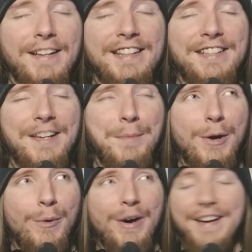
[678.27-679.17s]
the
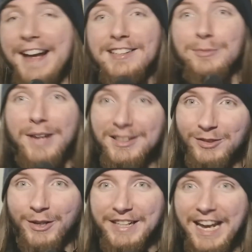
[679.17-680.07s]
demo on Xbox
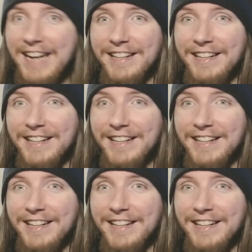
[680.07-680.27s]
Arcade,